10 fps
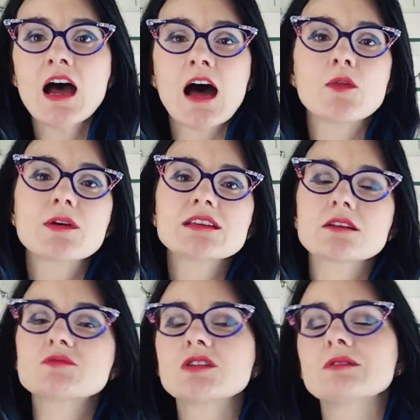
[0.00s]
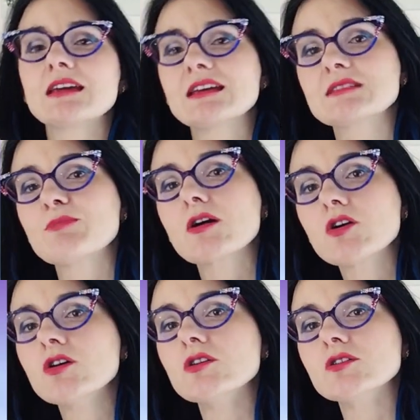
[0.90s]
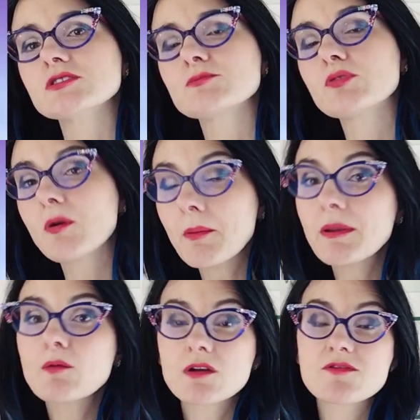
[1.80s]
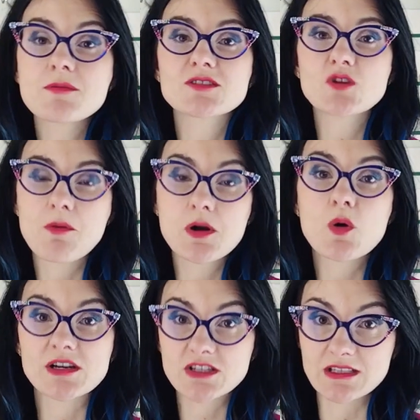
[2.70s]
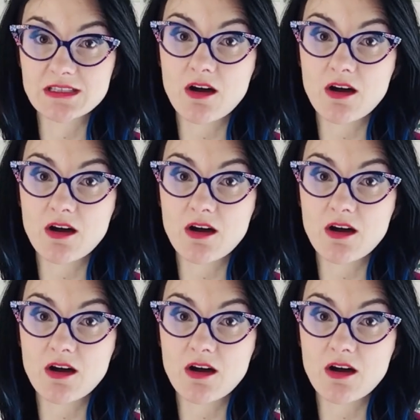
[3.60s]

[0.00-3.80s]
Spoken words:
And the reason I'm doing it is because probably one of the most common questions that